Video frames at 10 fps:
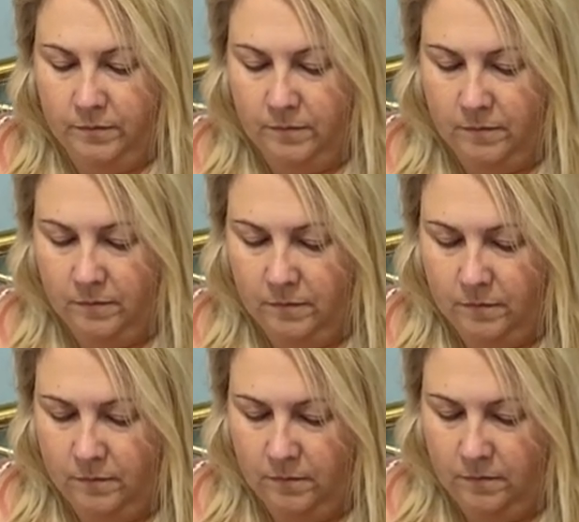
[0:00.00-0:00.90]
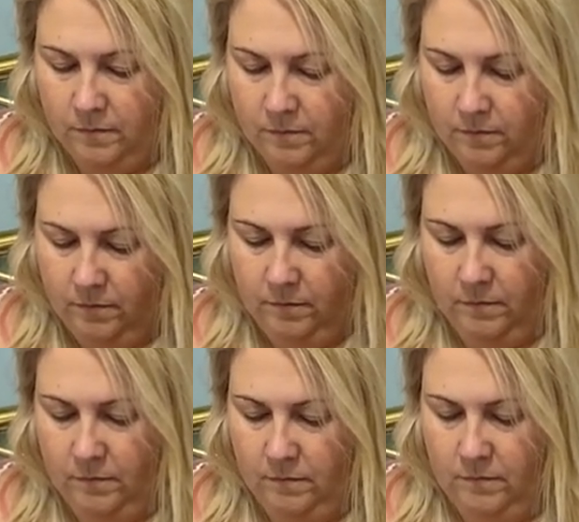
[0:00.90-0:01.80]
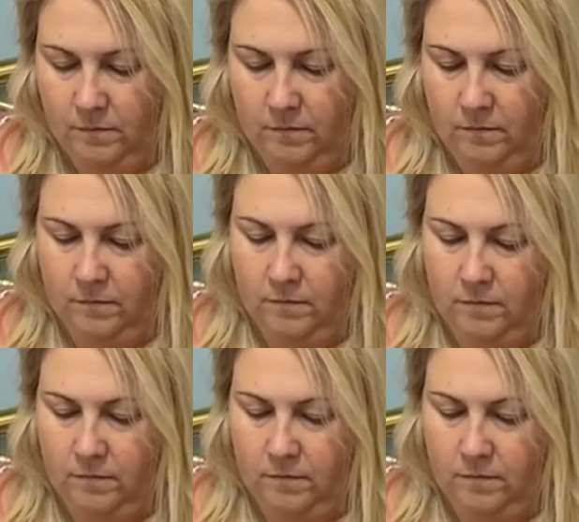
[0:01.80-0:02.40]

[no speech]